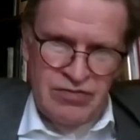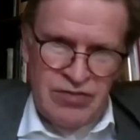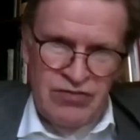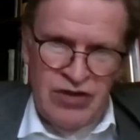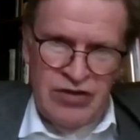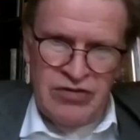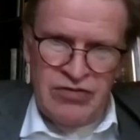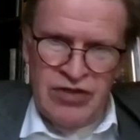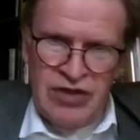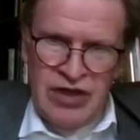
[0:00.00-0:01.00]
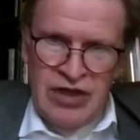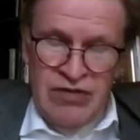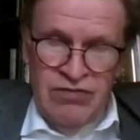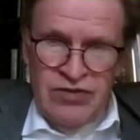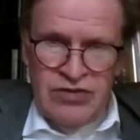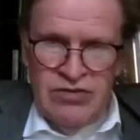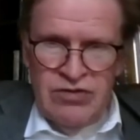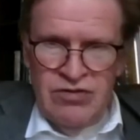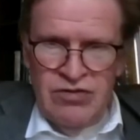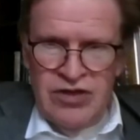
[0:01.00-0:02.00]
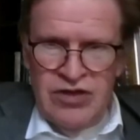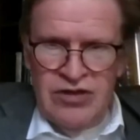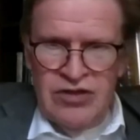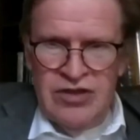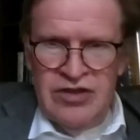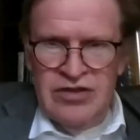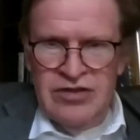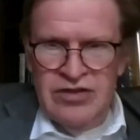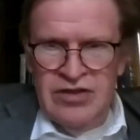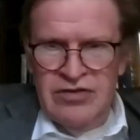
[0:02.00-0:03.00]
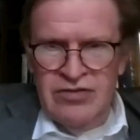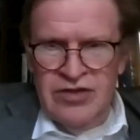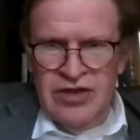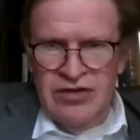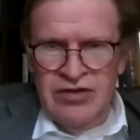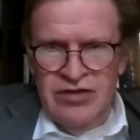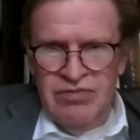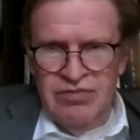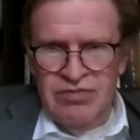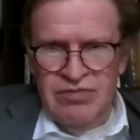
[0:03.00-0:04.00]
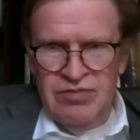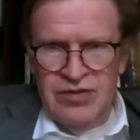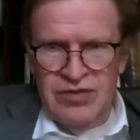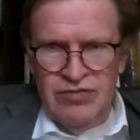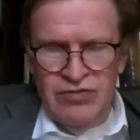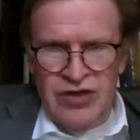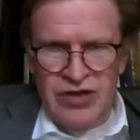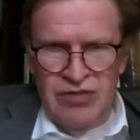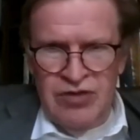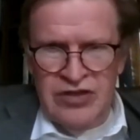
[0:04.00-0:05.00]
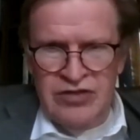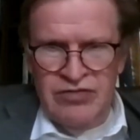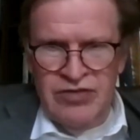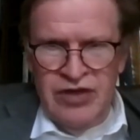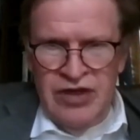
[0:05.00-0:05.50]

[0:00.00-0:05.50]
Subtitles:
effective fiscal coordination, it's altogether it's a really impressive